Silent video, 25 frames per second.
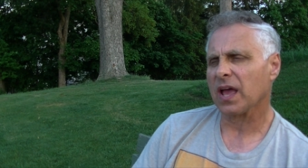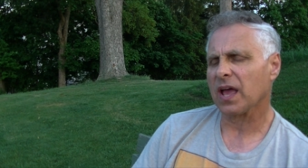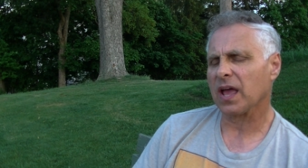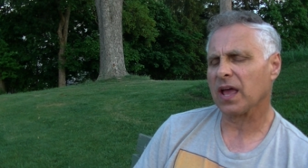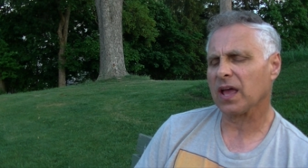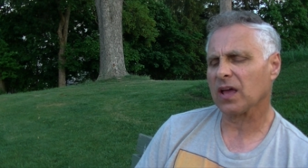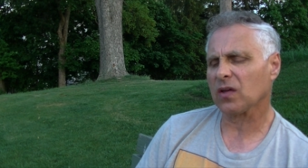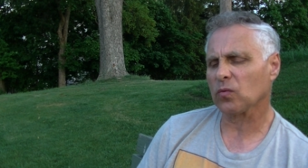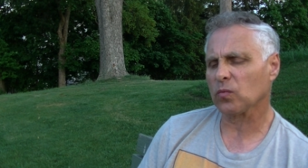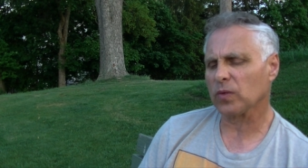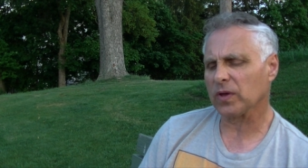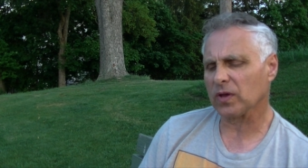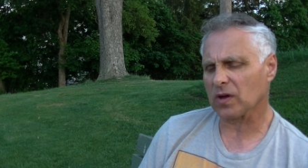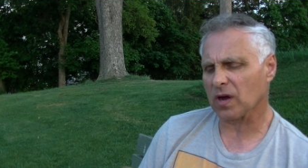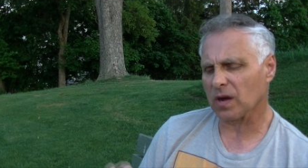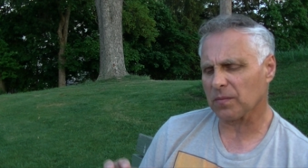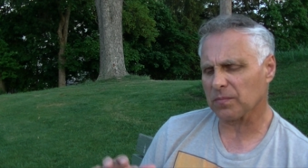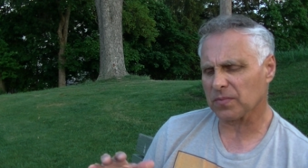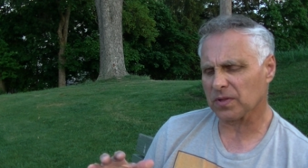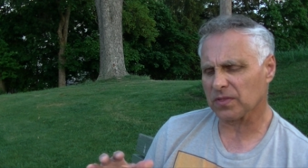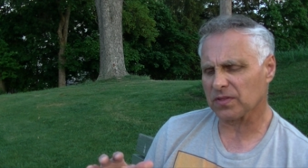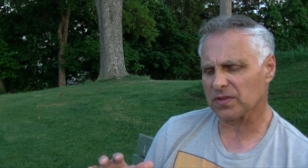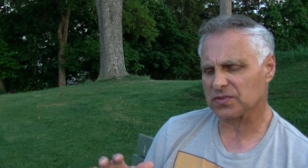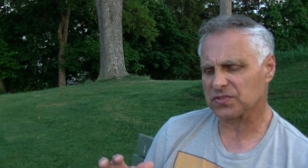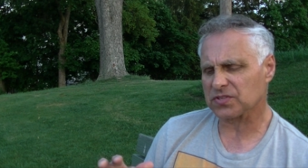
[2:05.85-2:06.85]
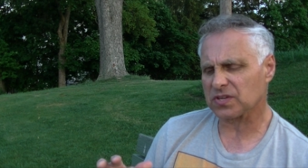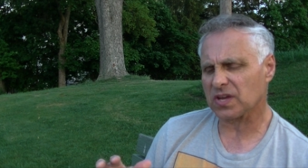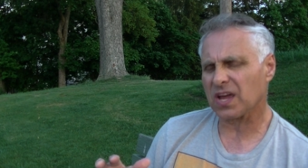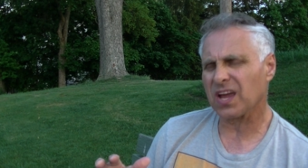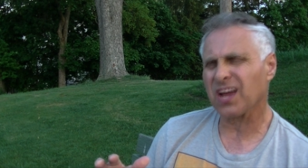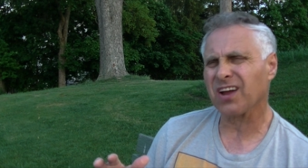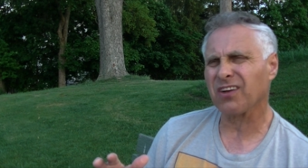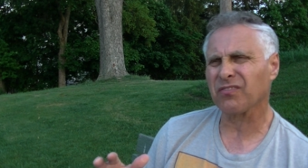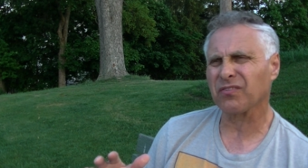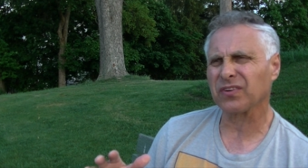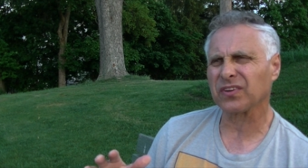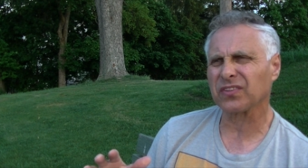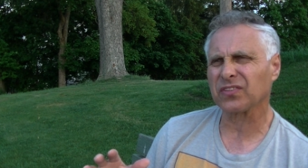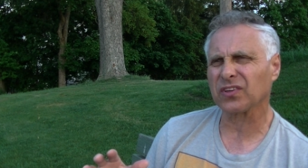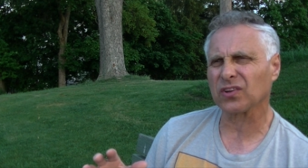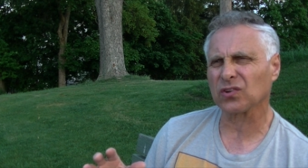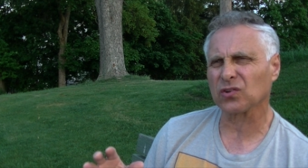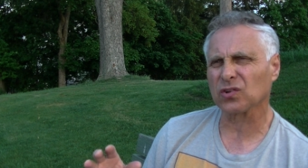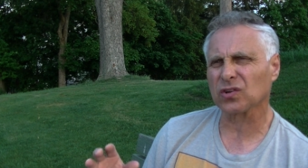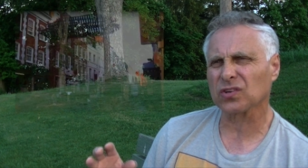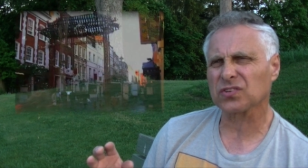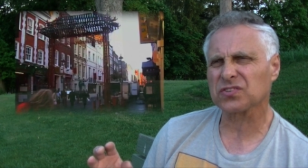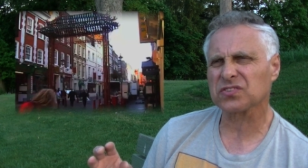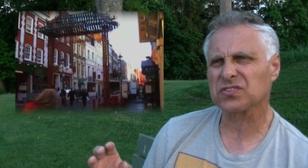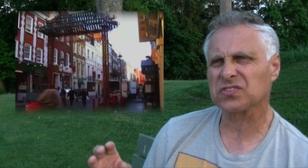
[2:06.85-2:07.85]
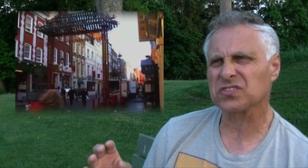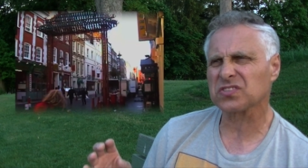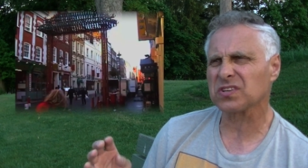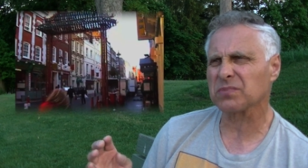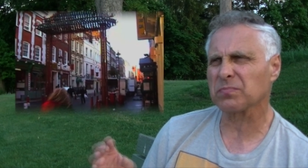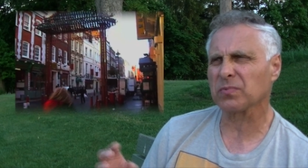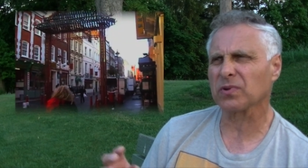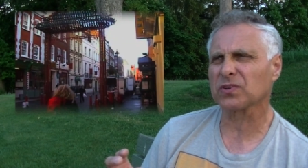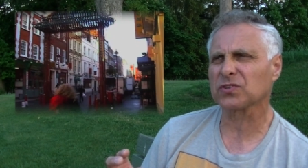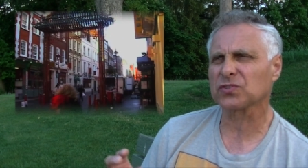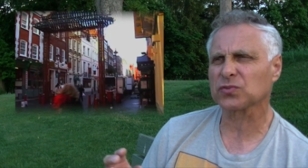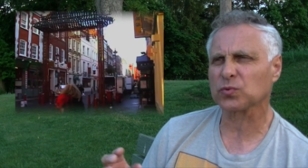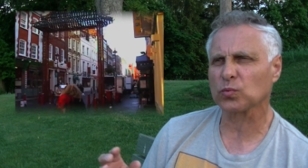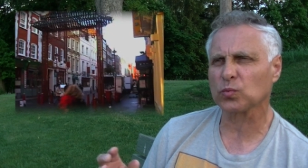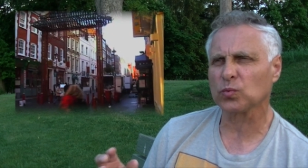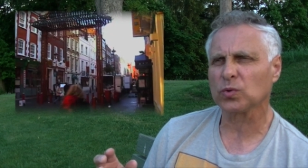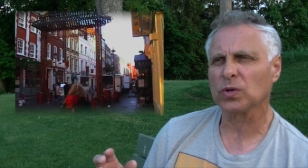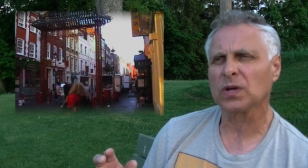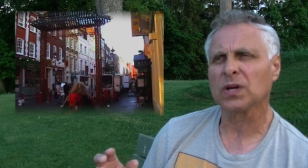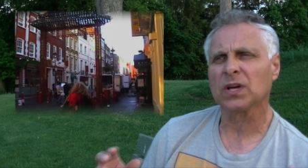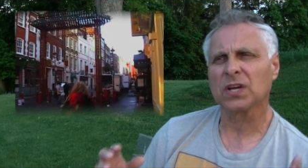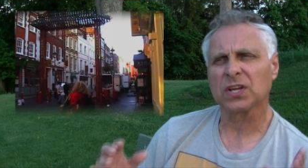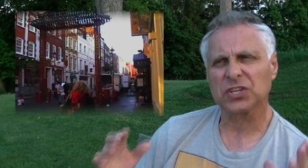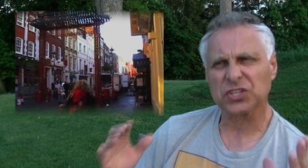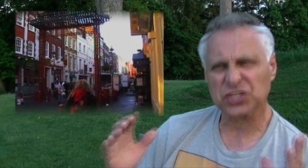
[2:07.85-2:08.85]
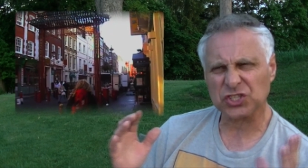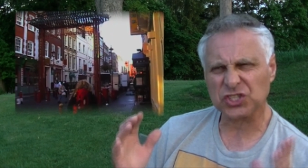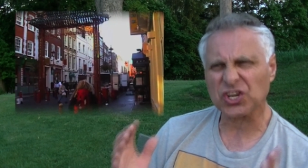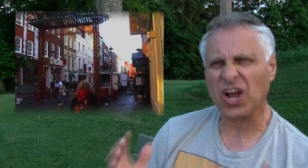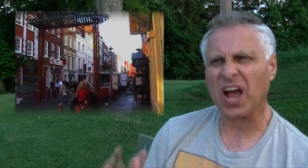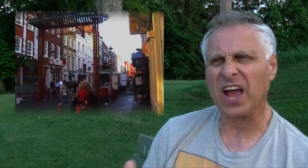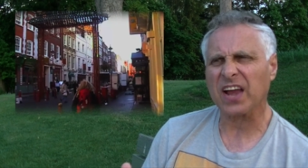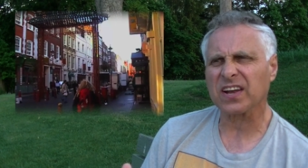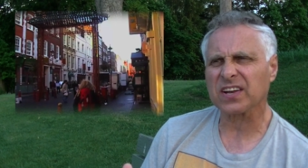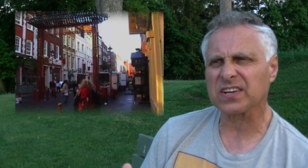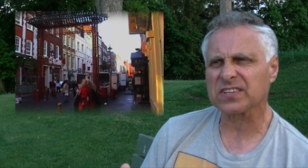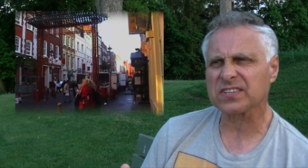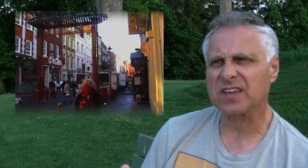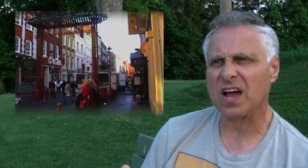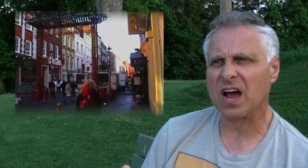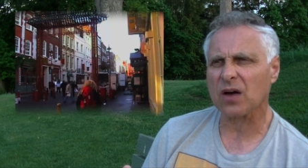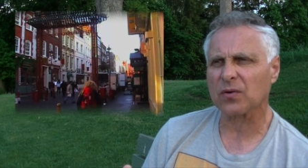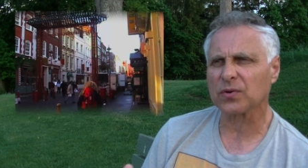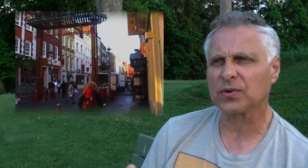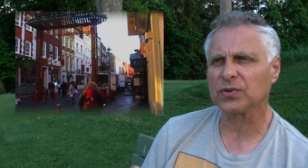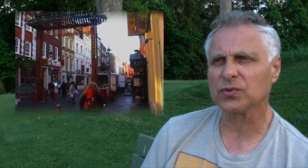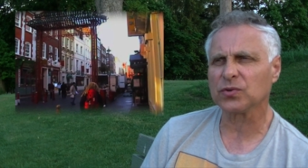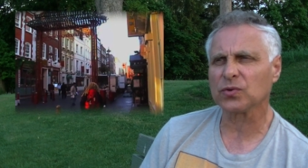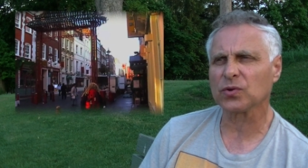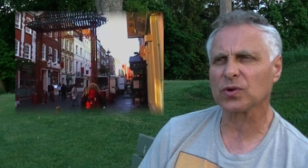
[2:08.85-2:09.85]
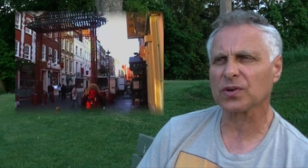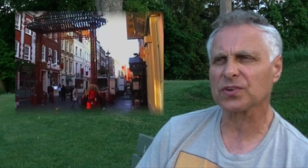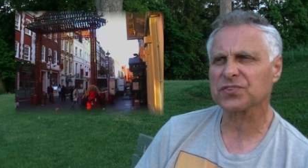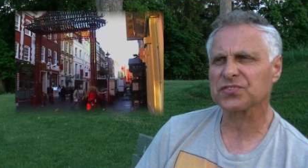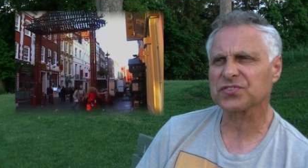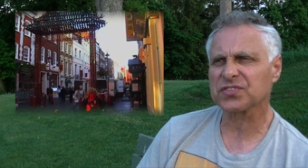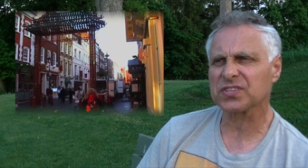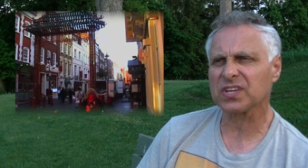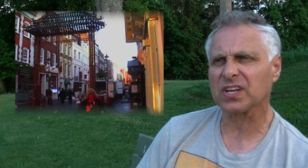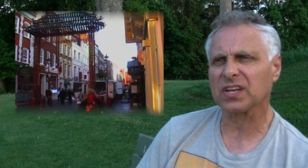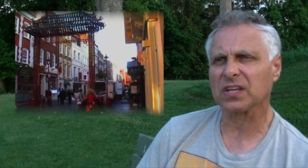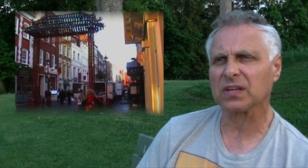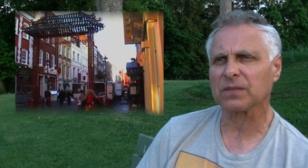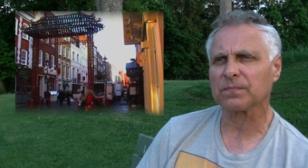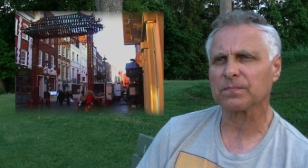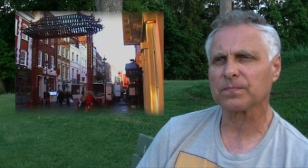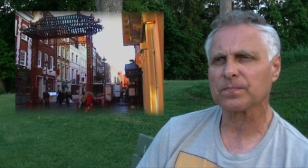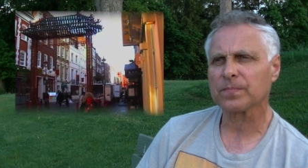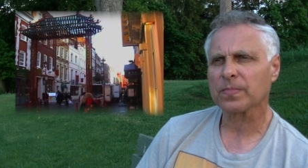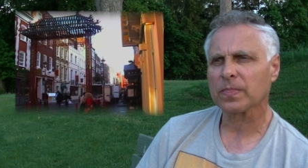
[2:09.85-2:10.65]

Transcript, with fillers: and we come to this area that looked similar to Chinatown in New York City.